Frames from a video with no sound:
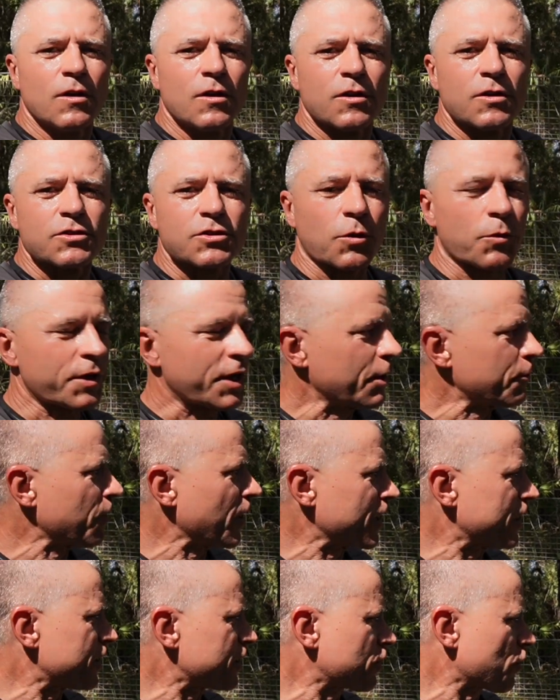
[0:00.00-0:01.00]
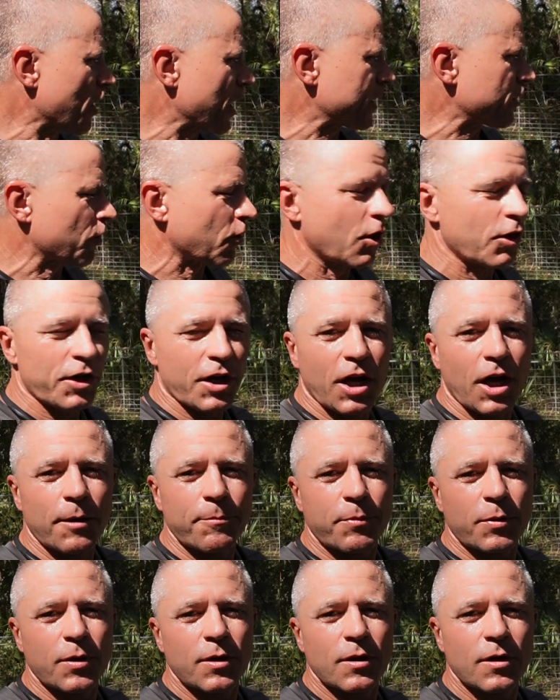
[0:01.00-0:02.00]
So we're getting ready to crank her on up.
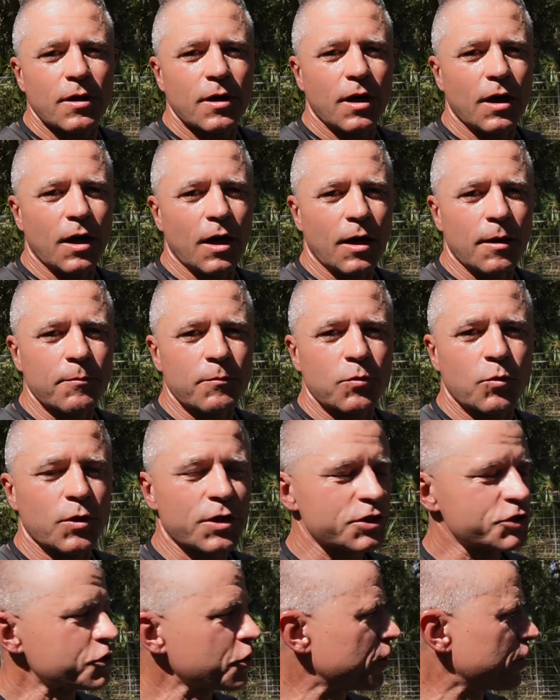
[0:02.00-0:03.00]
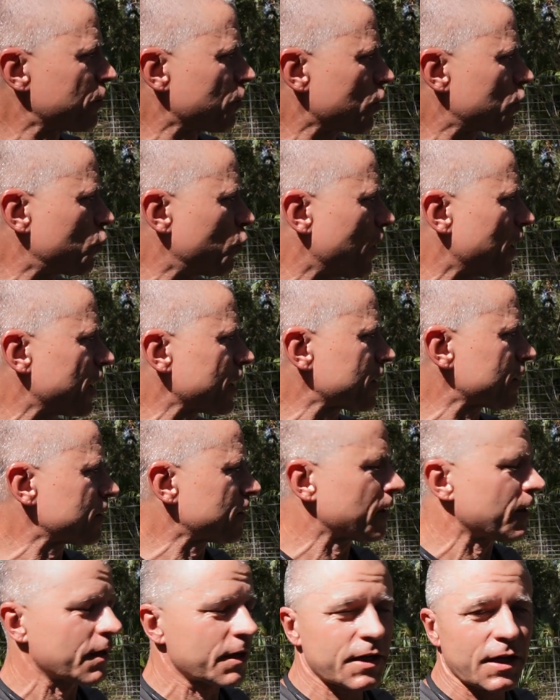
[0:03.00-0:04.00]
I want to show you real quick
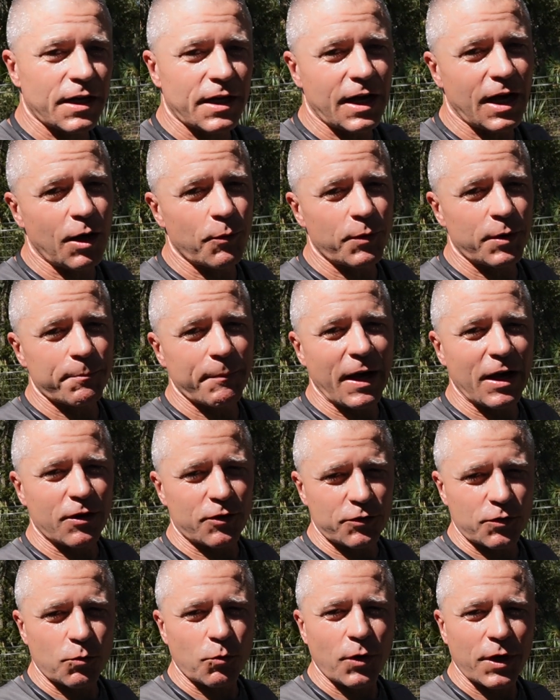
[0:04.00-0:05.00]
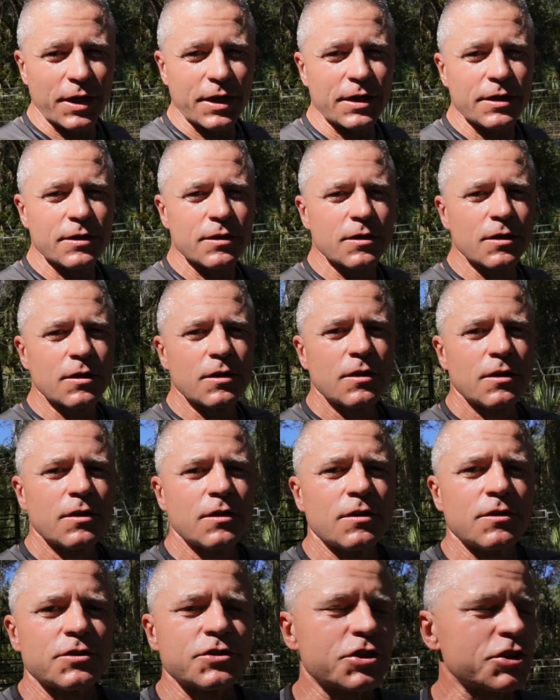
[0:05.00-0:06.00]
kind of how we mounted the ring,
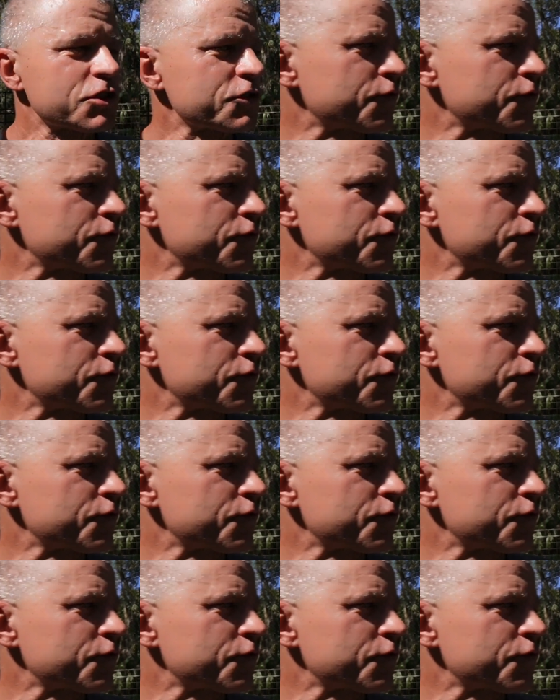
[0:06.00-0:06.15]
just